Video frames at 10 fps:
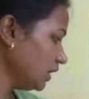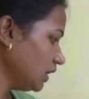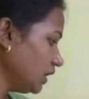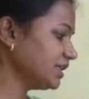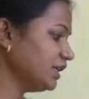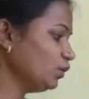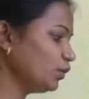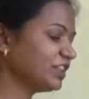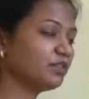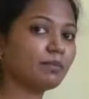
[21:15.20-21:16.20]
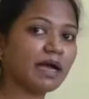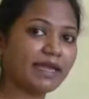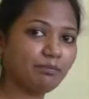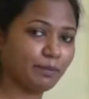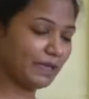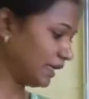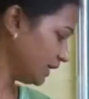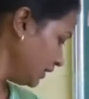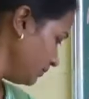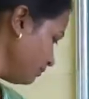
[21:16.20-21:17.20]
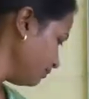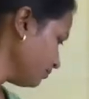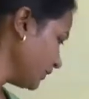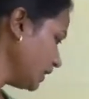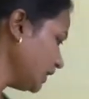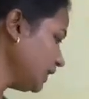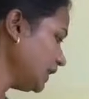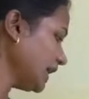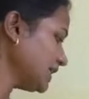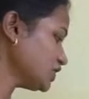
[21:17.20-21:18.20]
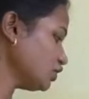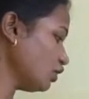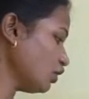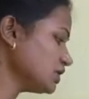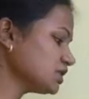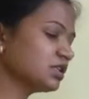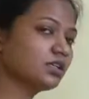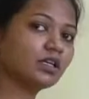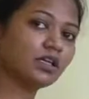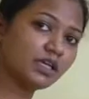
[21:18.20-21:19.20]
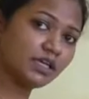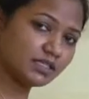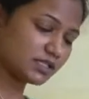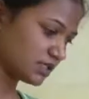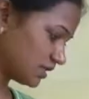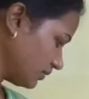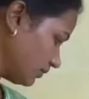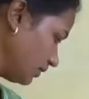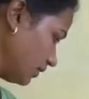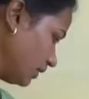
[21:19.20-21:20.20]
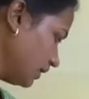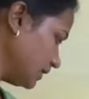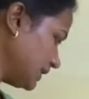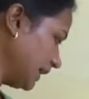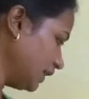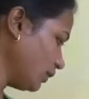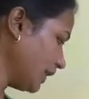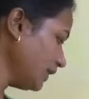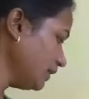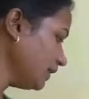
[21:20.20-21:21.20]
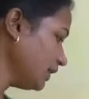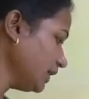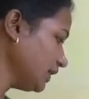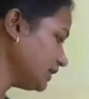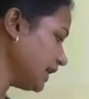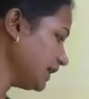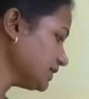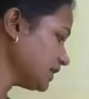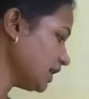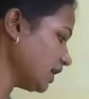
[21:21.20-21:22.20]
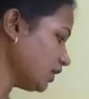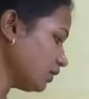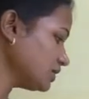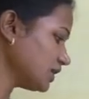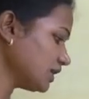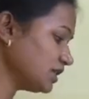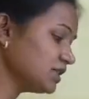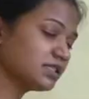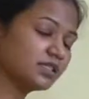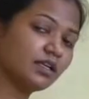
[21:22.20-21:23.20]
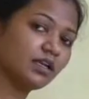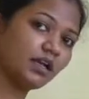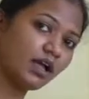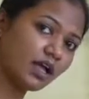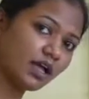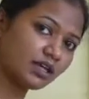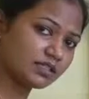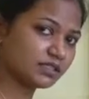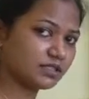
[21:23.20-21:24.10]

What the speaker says: He with my pen, he has lost his. Second one, that house is ours.